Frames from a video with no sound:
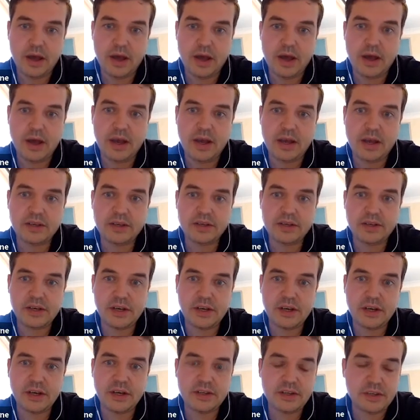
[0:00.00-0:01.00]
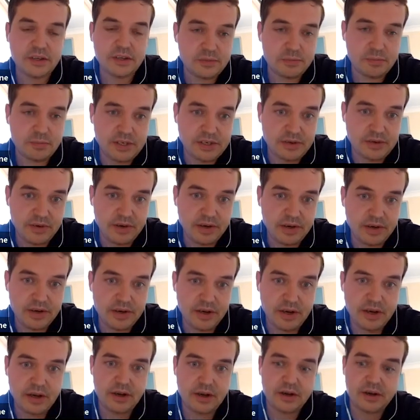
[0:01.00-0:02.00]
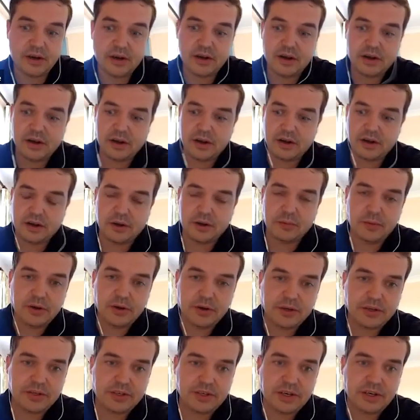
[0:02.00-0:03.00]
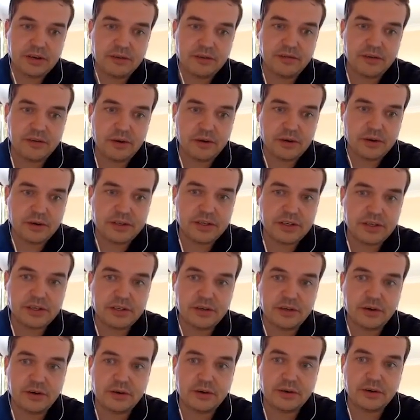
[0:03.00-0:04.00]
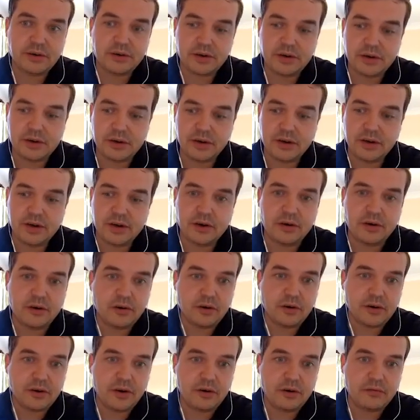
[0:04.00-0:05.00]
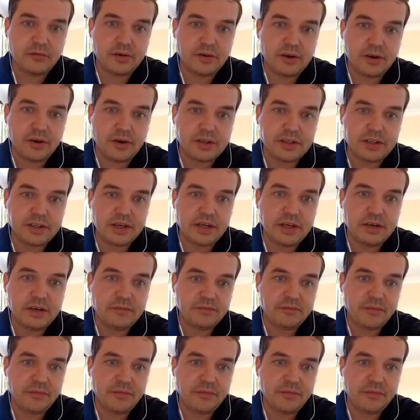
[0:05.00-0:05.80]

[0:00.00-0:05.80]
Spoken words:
It's a specific community that focuses on COVID-19.